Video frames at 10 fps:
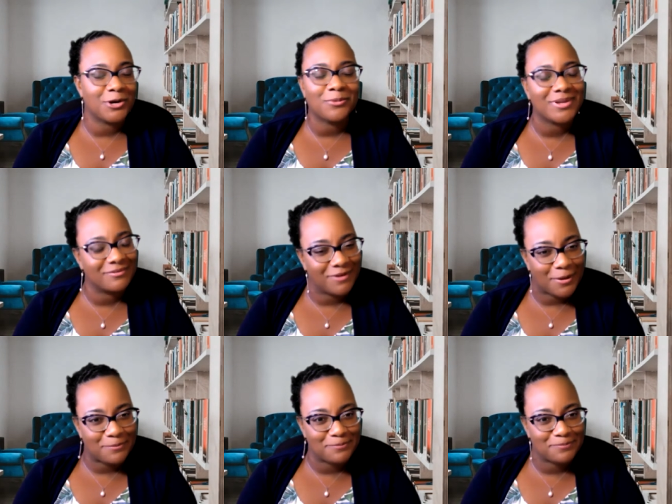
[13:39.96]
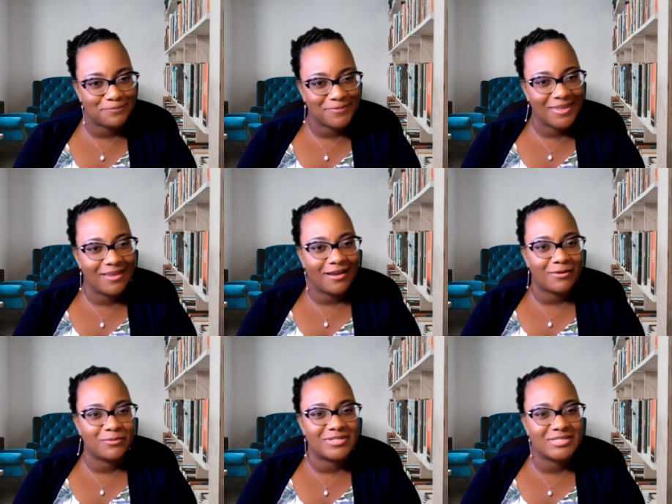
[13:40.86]
give up. I
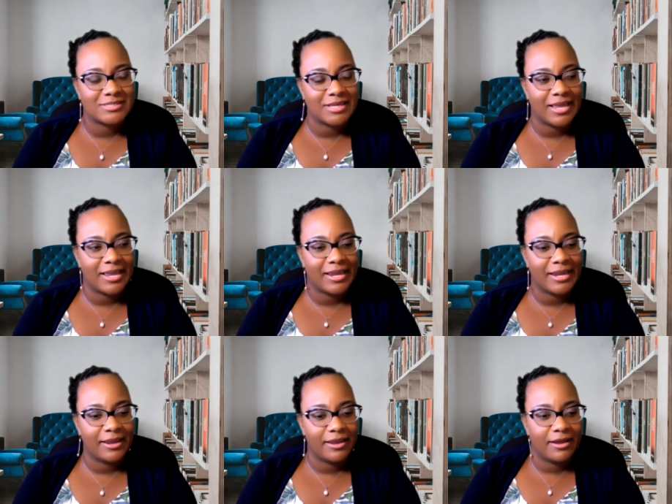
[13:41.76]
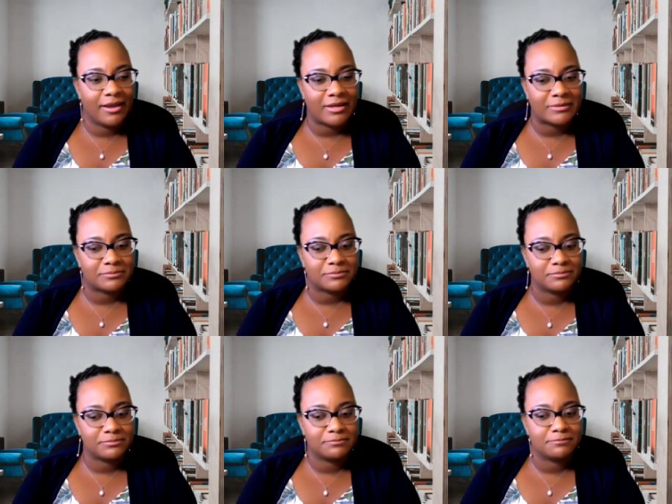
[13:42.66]
would say,
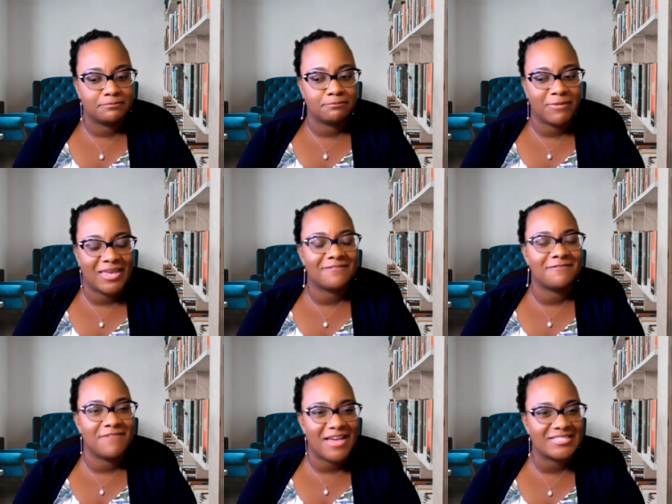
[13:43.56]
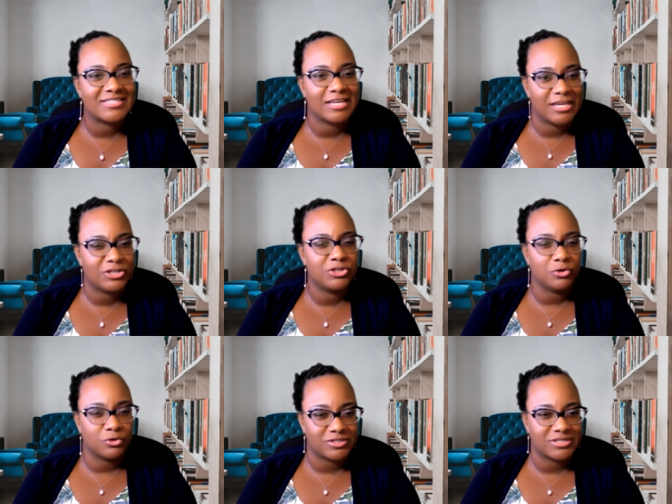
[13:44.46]
invest in
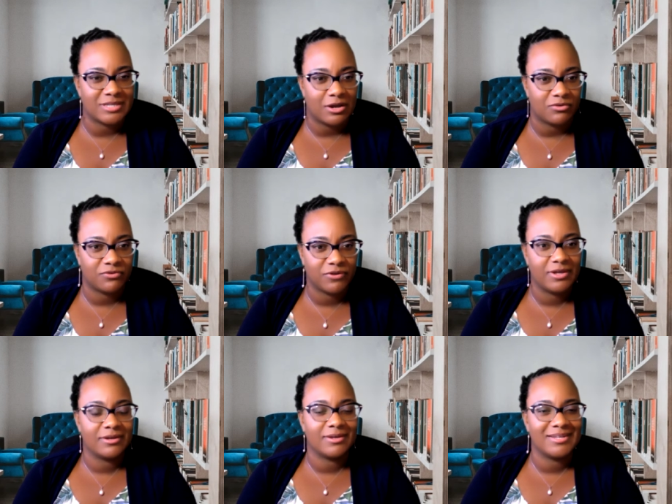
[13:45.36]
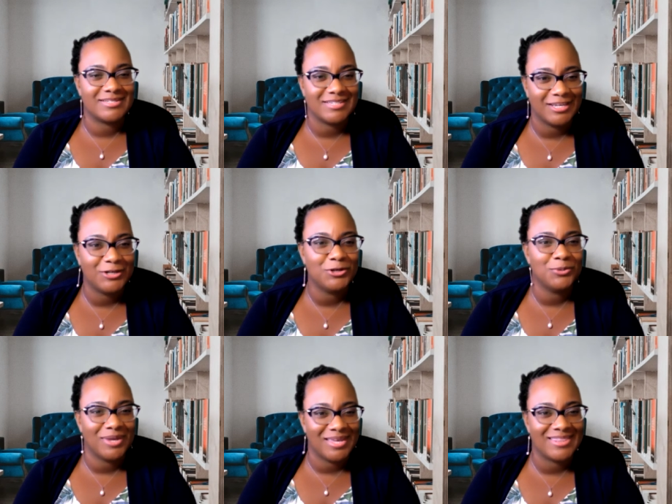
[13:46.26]
yourself,
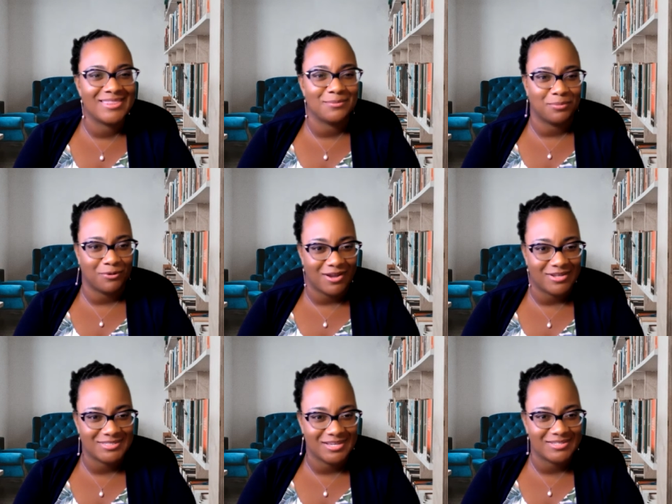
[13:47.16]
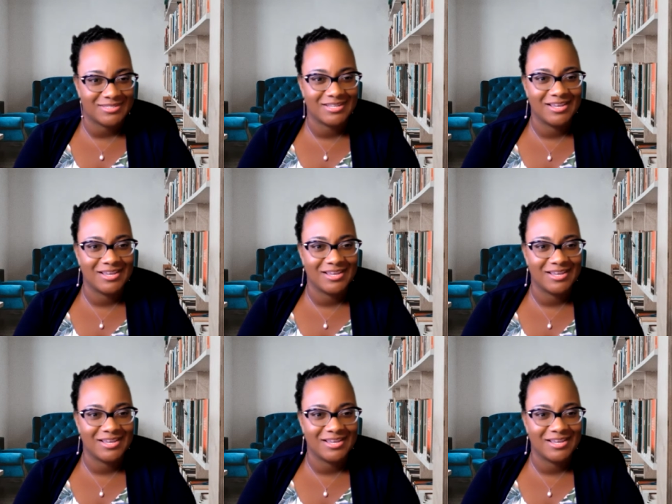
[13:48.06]
continue in the process,